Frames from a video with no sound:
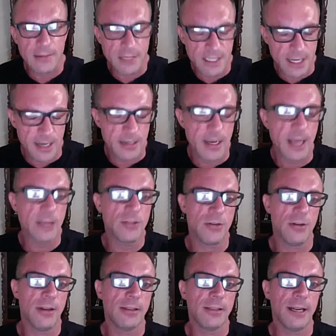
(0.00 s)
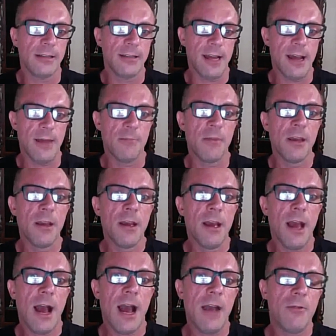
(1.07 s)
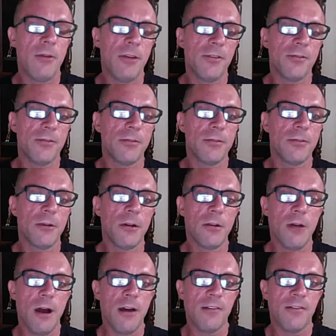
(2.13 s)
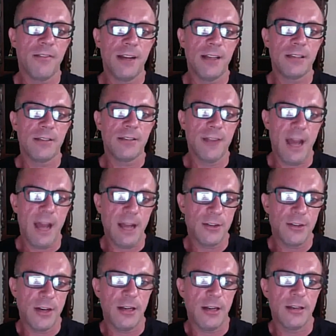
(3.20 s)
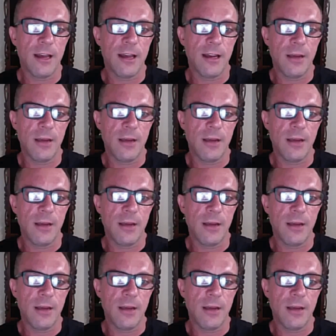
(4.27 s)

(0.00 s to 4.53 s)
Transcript: stayed natural at that time. I went through a long phase of not training then.